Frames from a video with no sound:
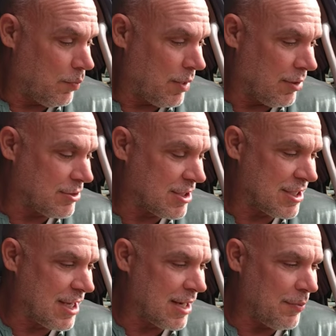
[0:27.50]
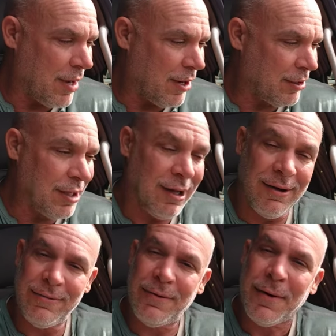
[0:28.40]
But I was just thinking about
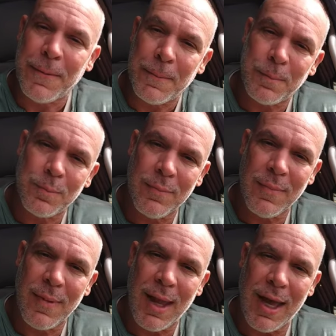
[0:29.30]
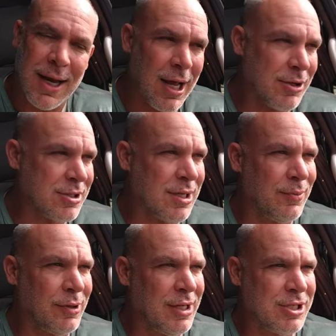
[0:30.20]
love and how
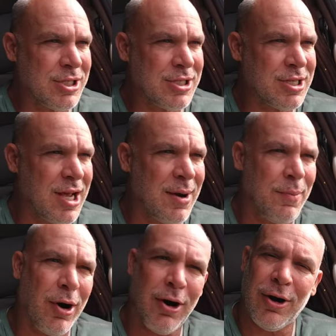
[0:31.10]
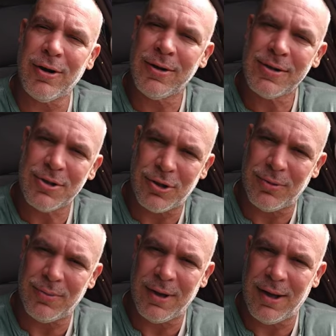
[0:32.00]
some religions kind of bar
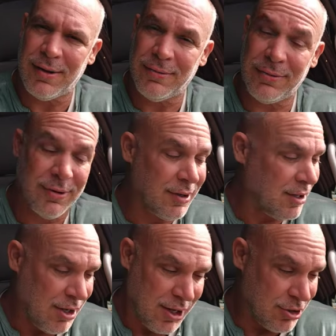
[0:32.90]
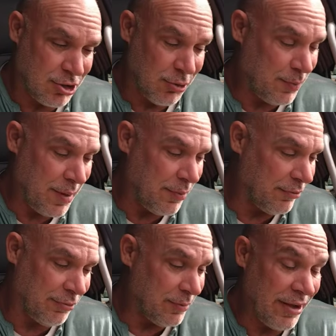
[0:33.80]
certain love and certain
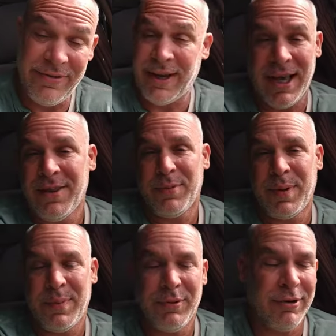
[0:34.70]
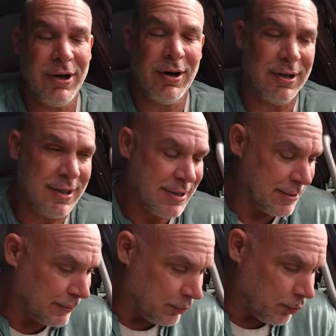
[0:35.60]
people from loving other people regardless.